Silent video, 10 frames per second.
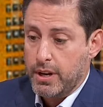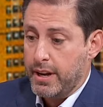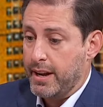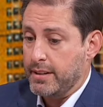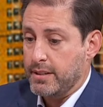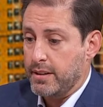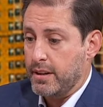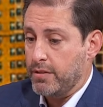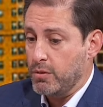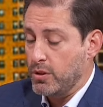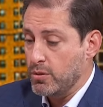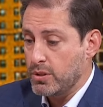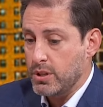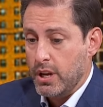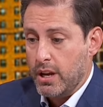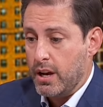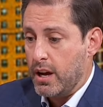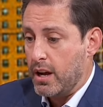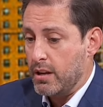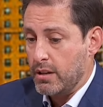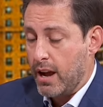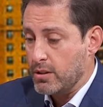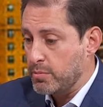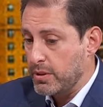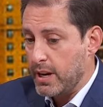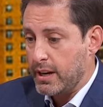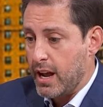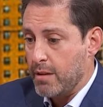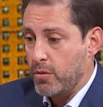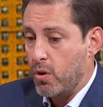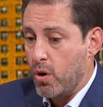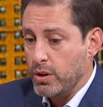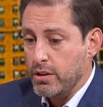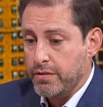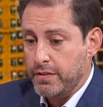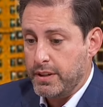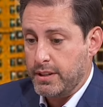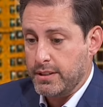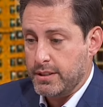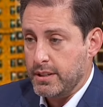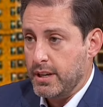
And if you use uh, house appeal dot com, all your fees